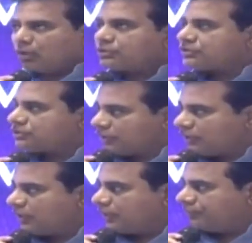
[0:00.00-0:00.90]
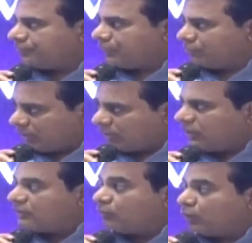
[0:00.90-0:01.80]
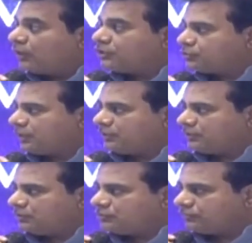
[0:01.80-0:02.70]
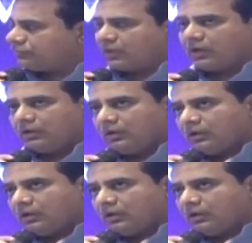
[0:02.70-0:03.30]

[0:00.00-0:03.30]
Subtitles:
not just in India, but in the world as well in terms of